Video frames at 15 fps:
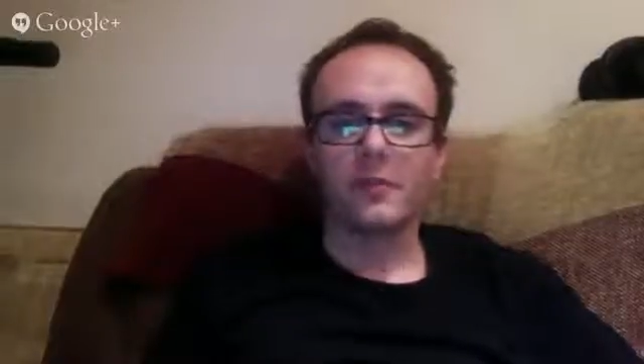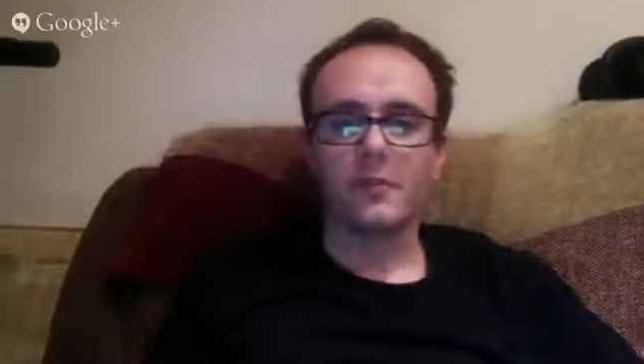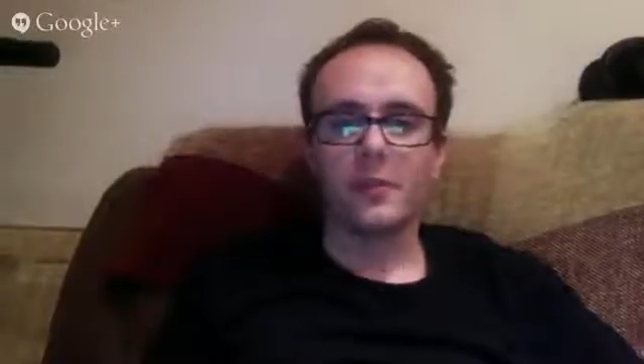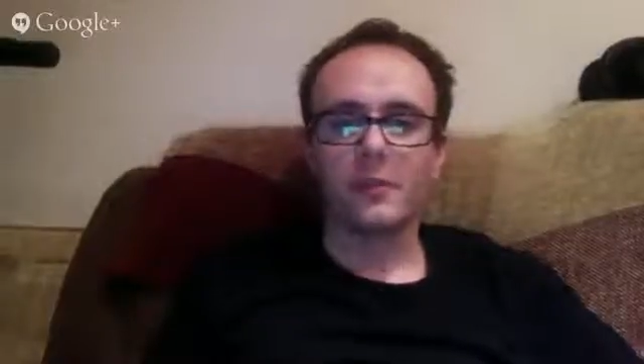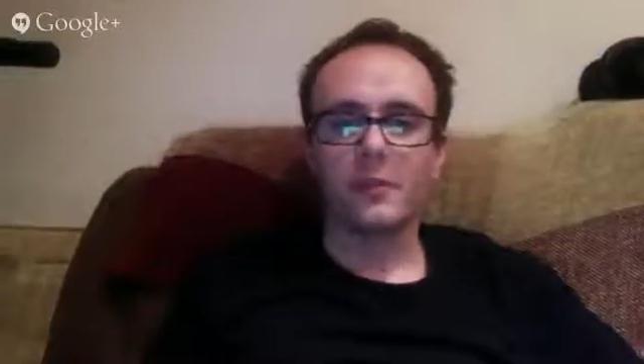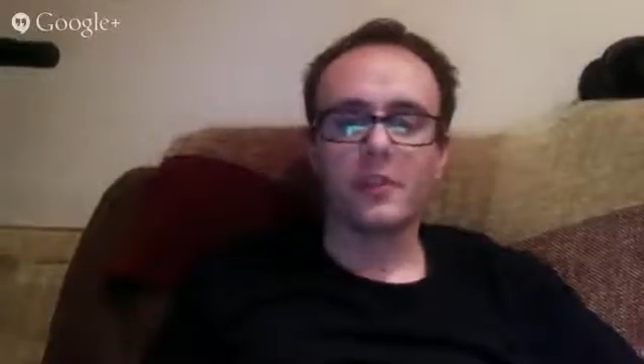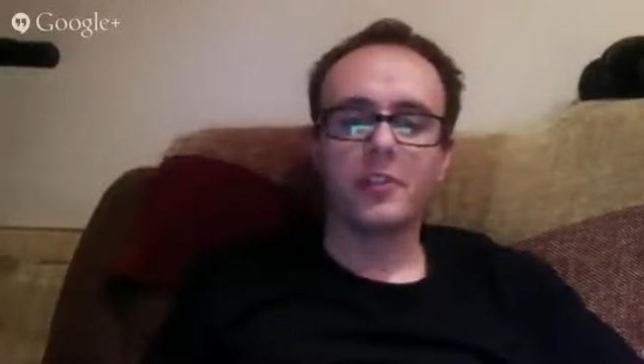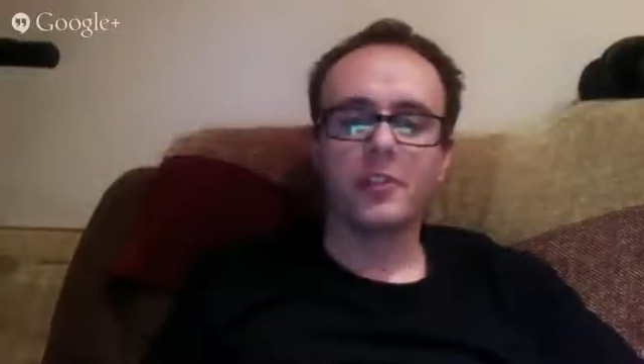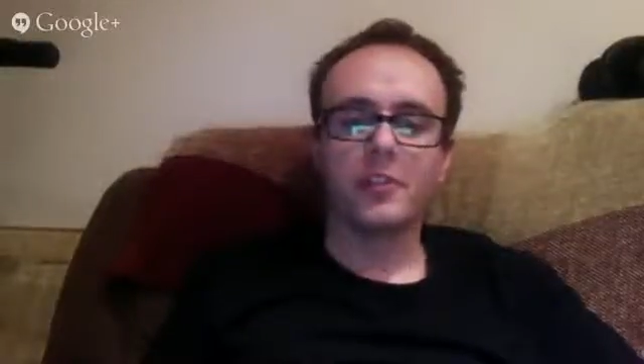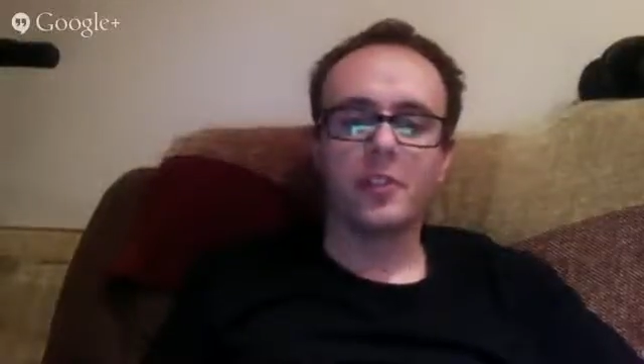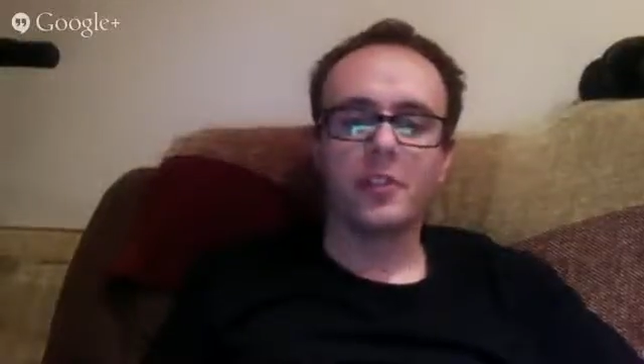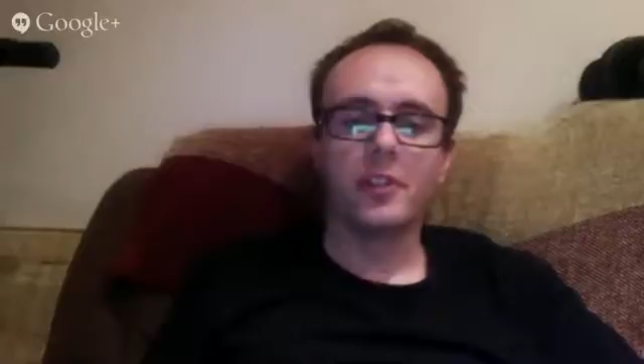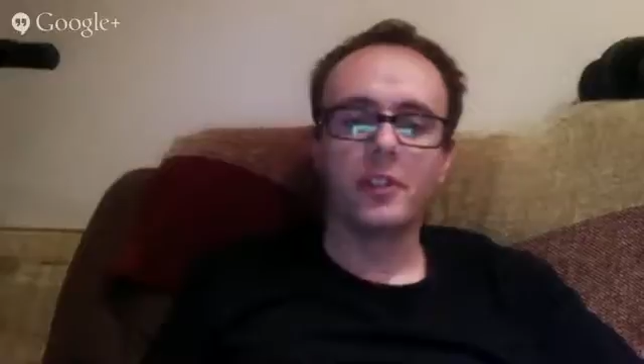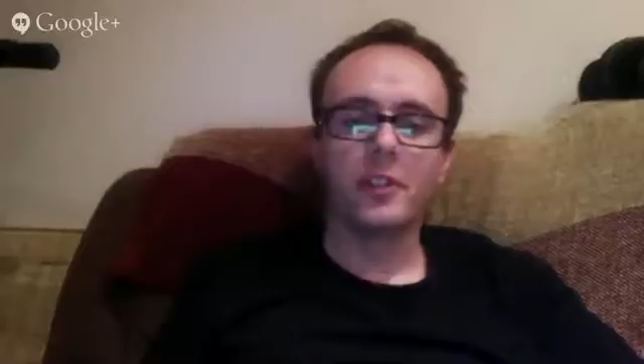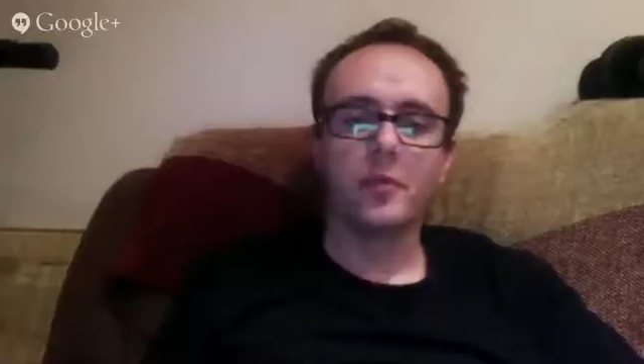Well, really
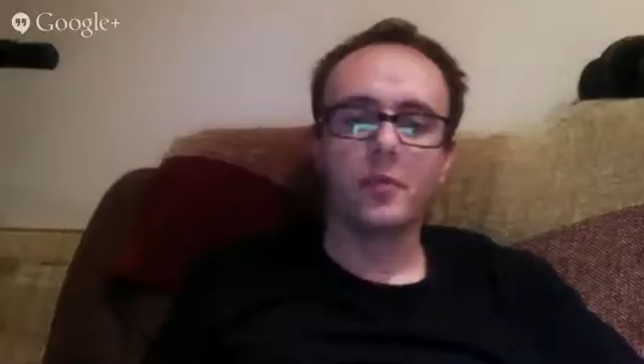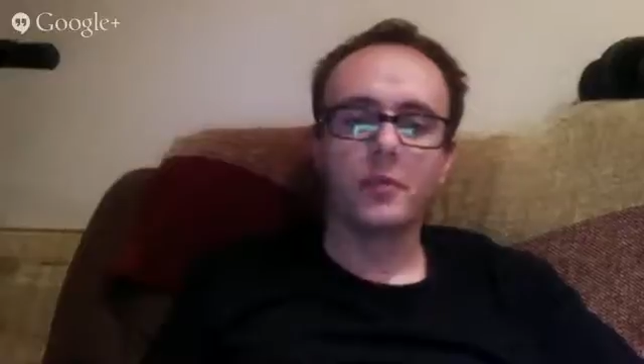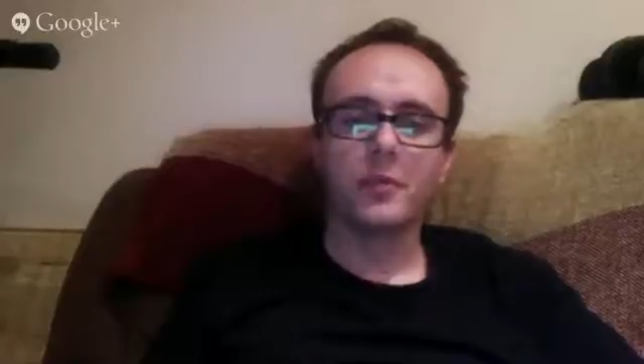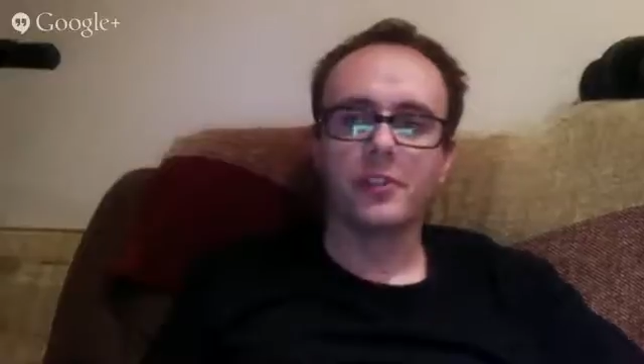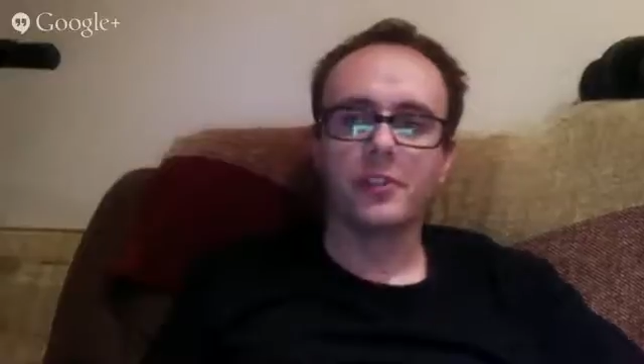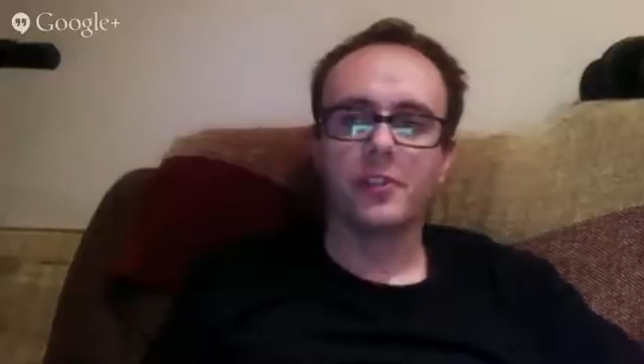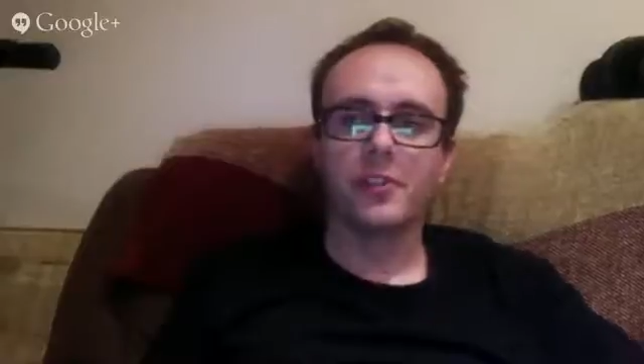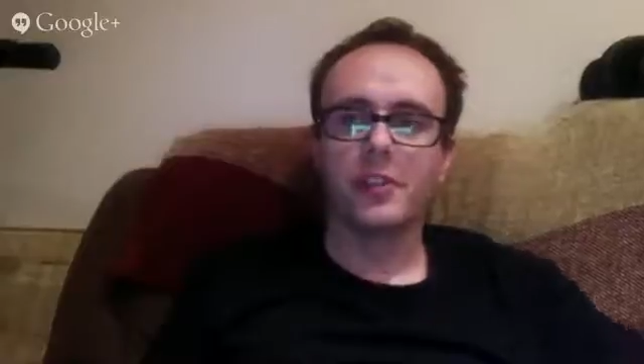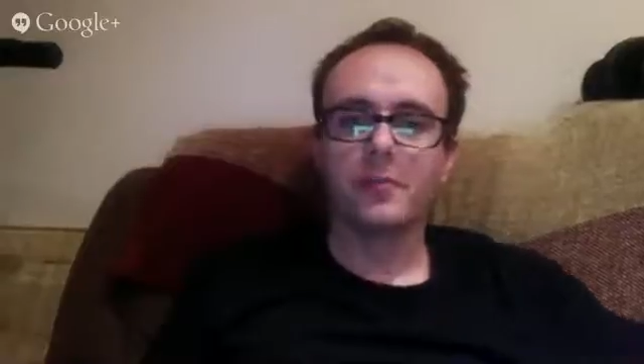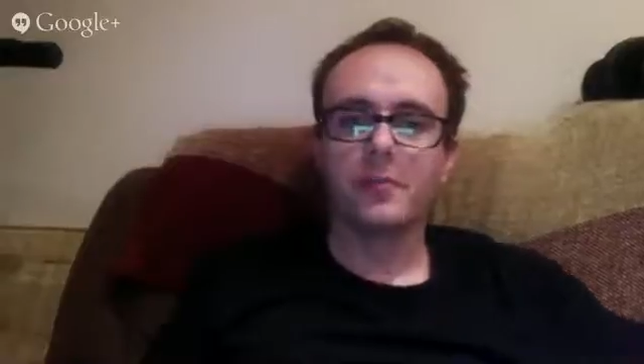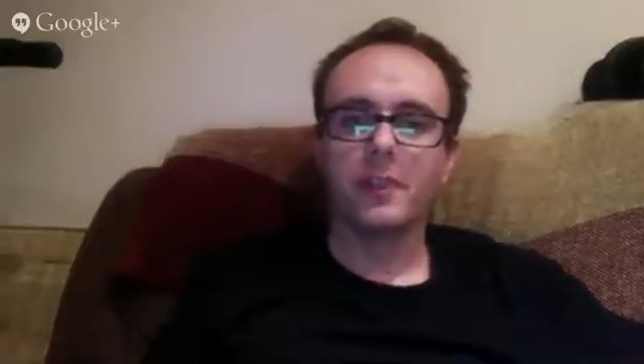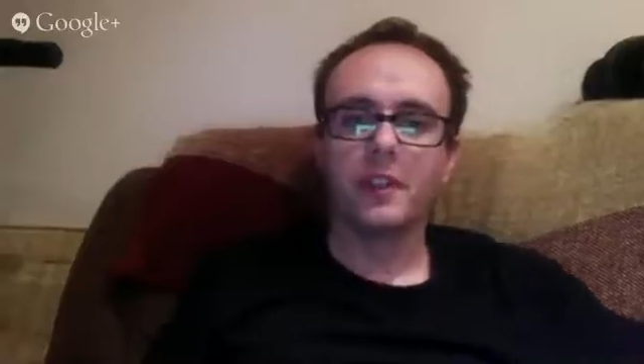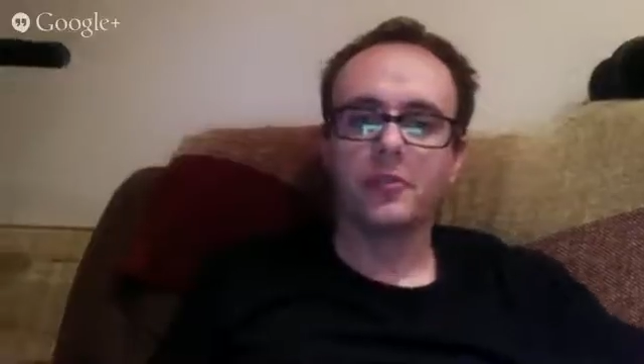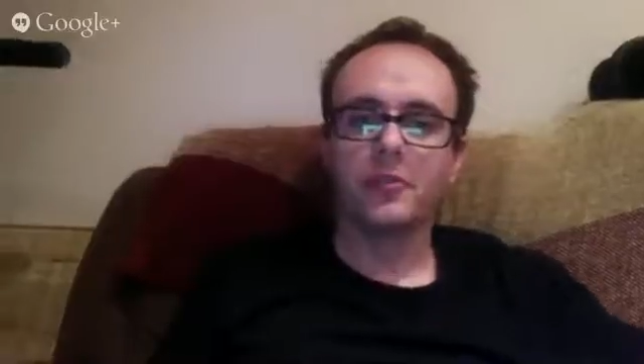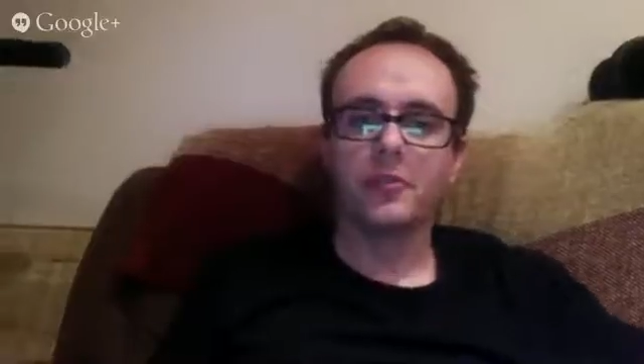chunky Walkman size
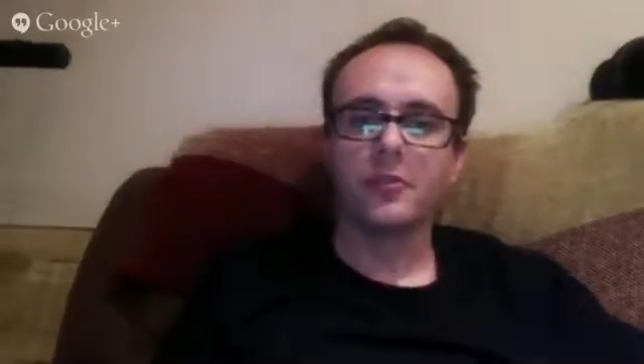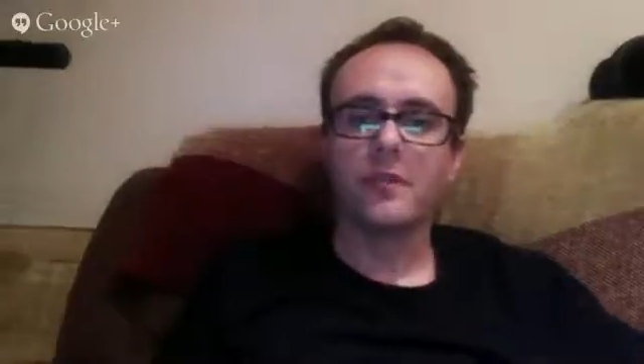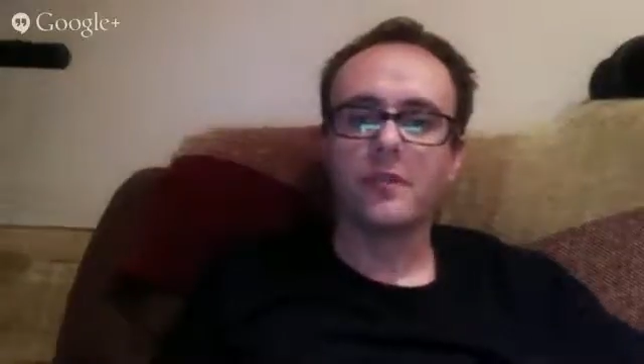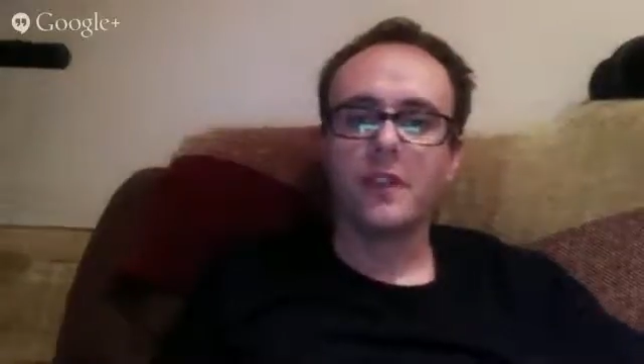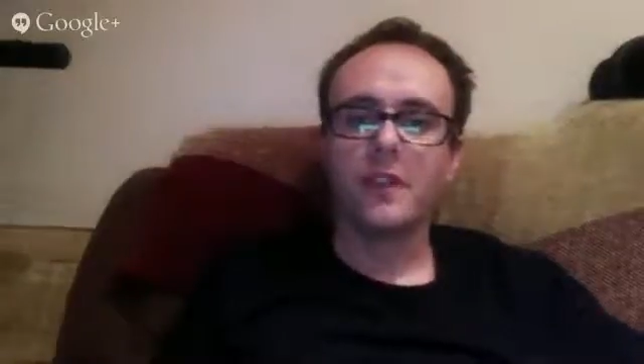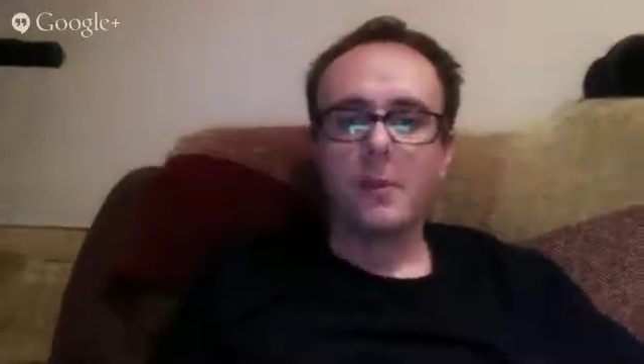Mega Drive.